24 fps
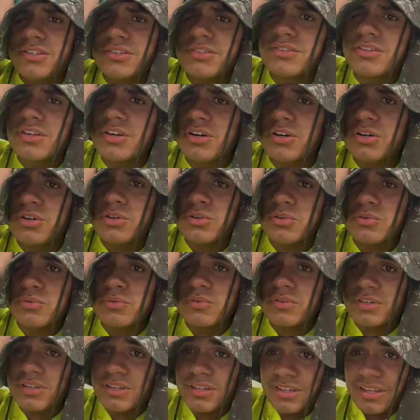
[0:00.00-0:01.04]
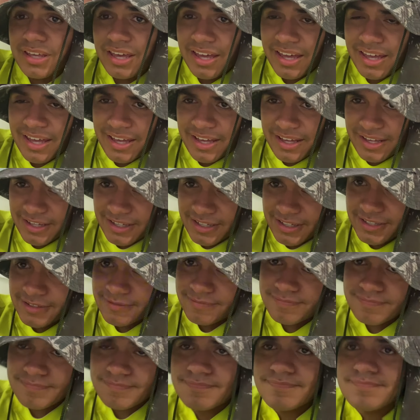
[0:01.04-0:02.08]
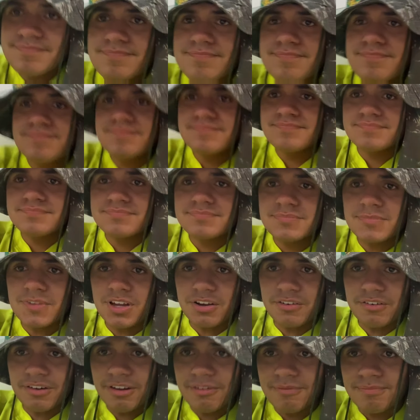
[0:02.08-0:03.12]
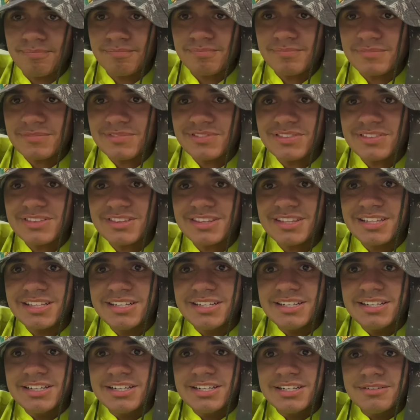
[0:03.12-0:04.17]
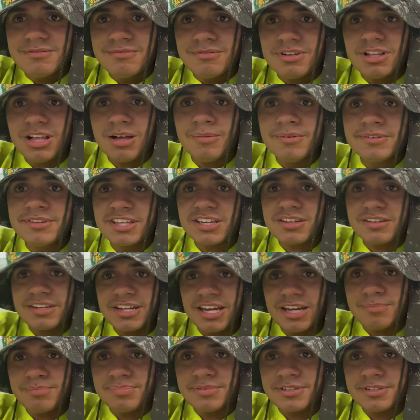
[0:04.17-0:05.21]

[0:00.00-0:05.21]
So yeah. Alright. Well, I'm gonna take a nap.